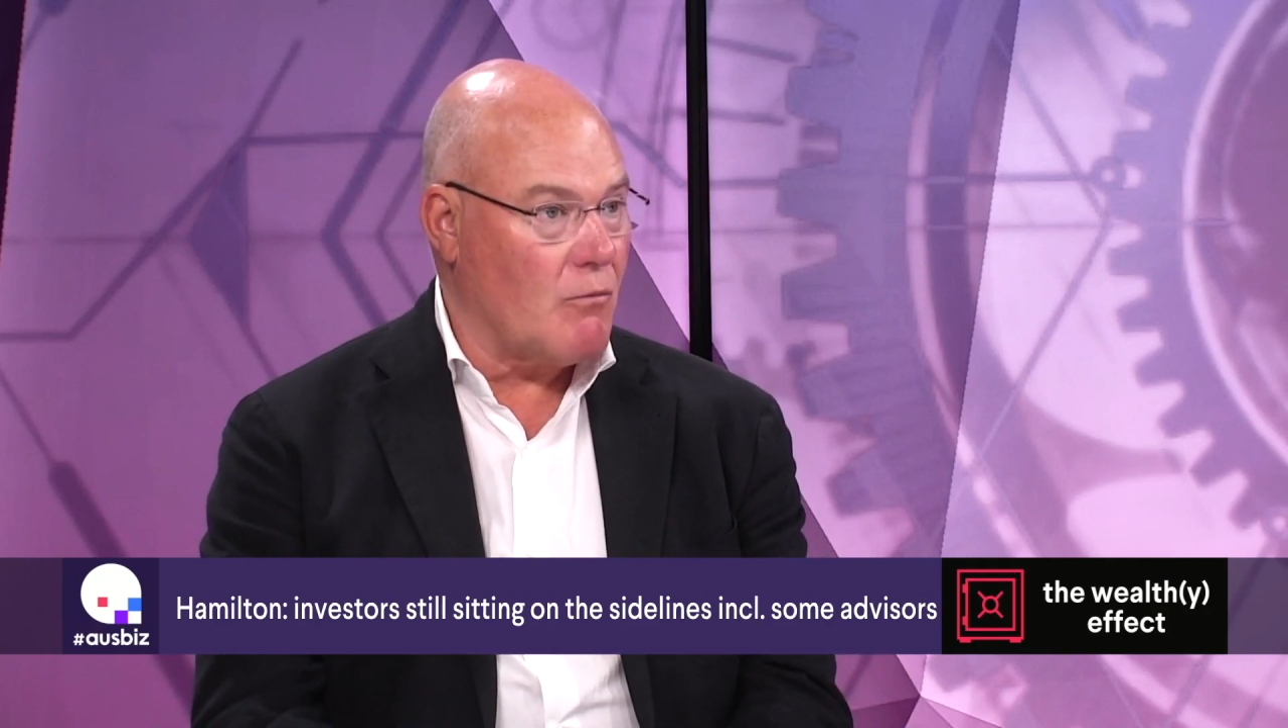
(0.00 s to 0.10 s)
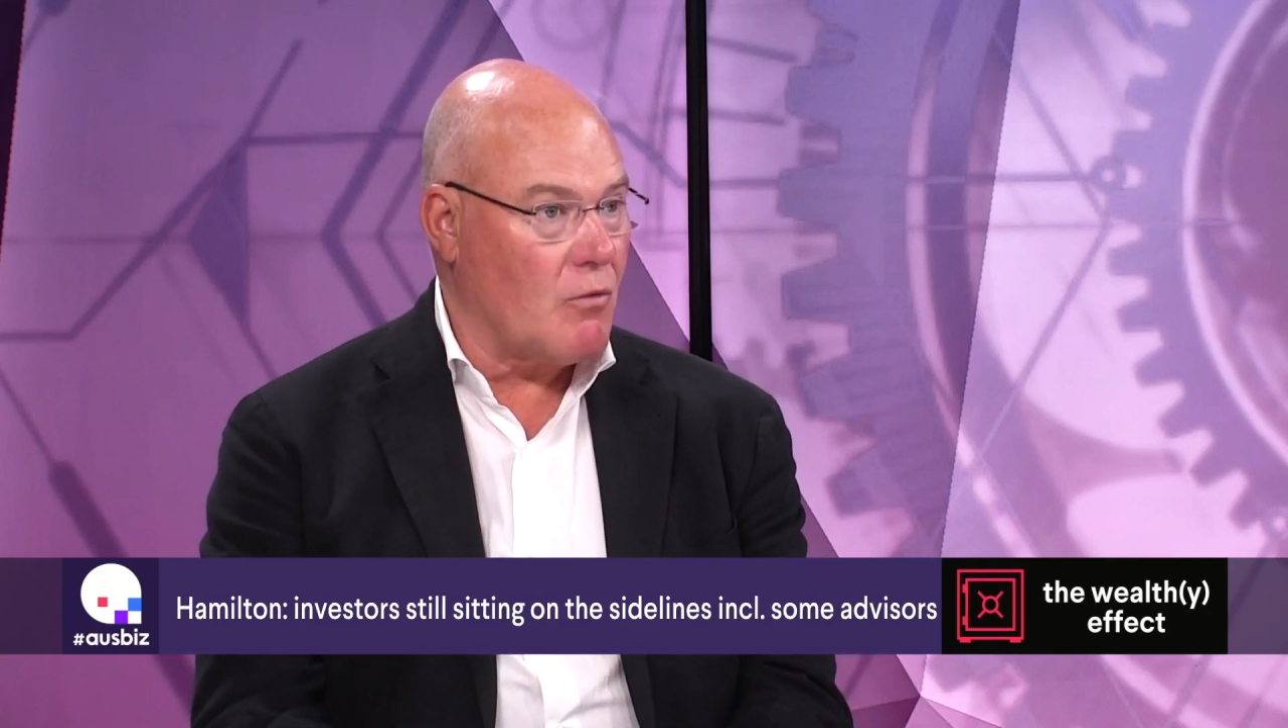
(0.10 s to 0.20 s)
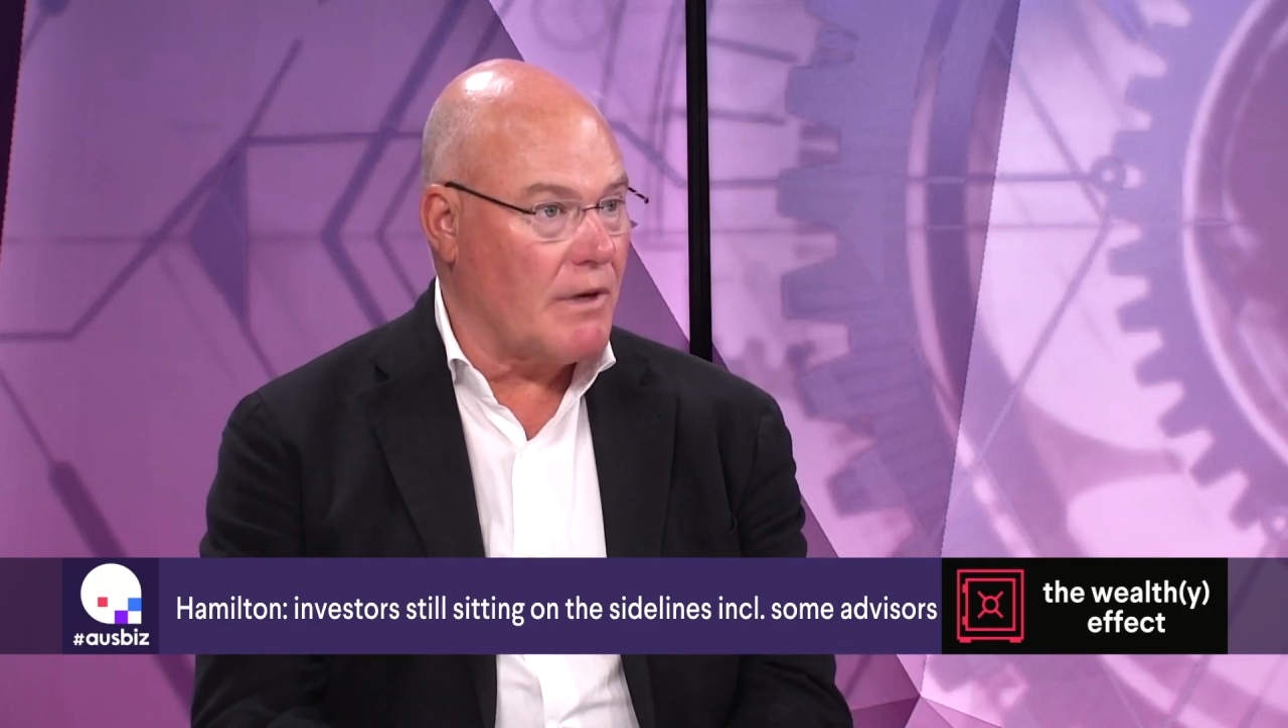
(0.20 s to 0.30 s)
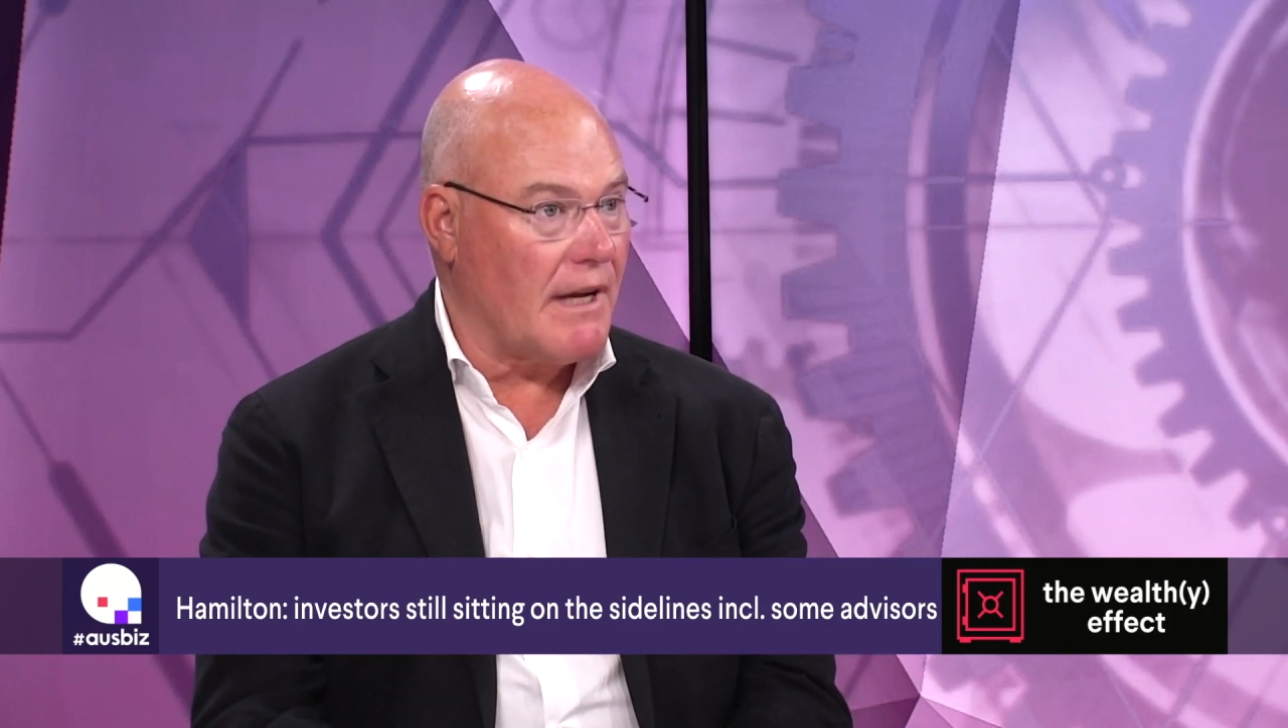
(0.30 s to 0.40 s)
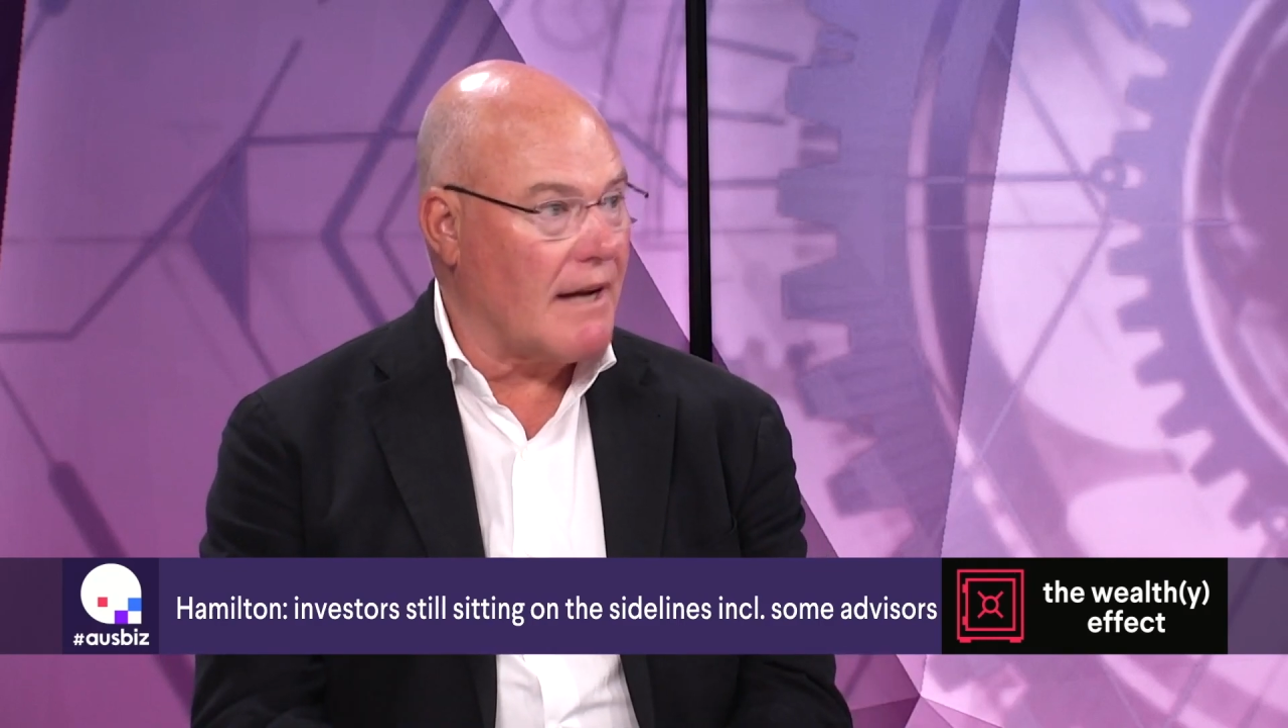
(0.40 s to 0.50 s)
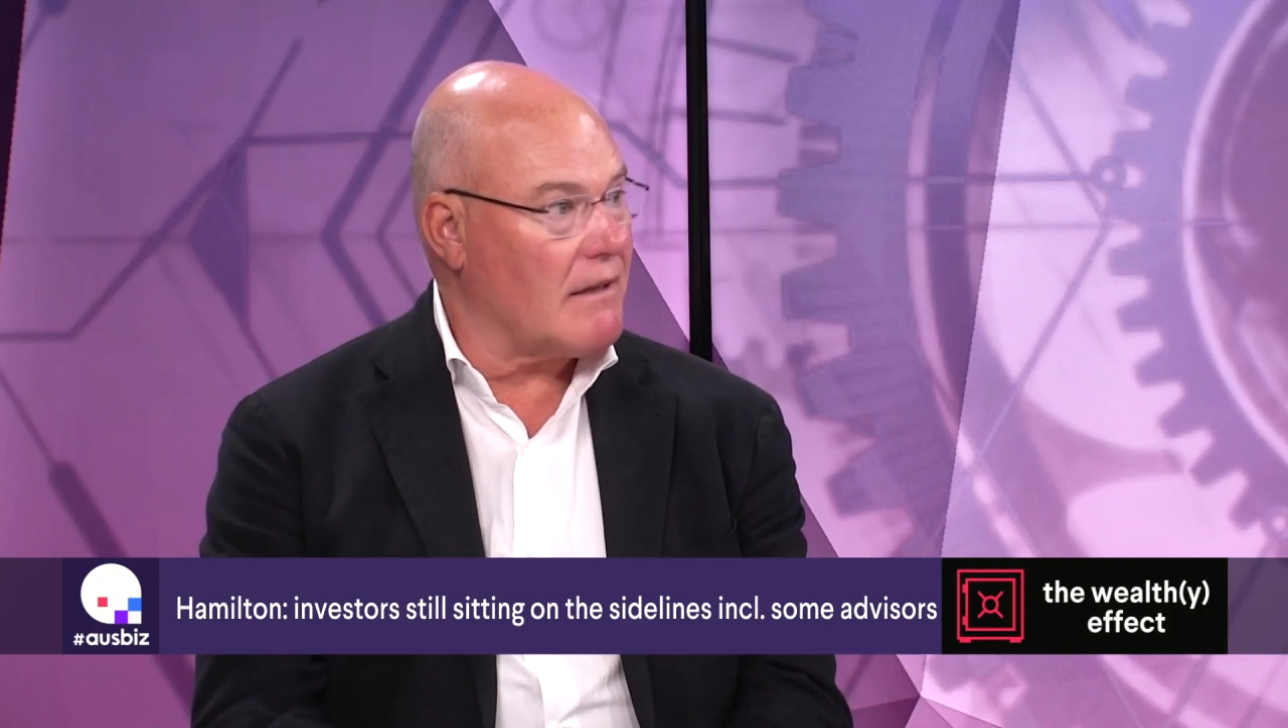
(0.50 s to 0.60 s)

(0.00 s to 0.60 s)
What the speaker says: warning our